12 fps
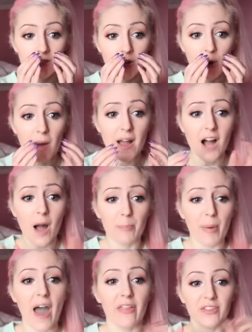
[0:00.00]
Oh my god,
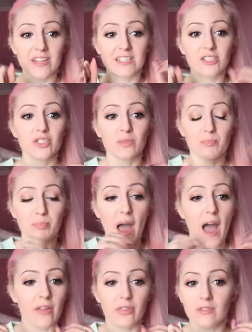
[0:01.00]
Beth!
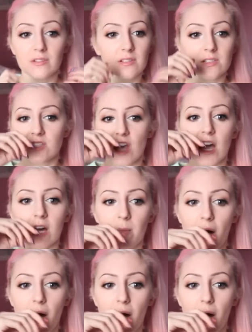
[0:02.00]
Beth! Take him